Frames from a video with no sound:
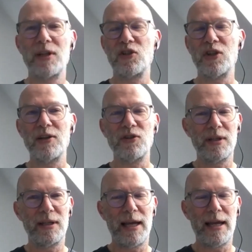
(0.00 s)
exchange
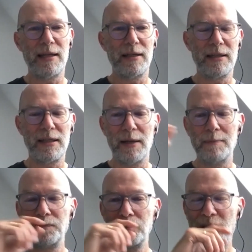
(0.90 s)
and
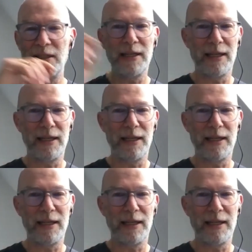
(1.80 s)
did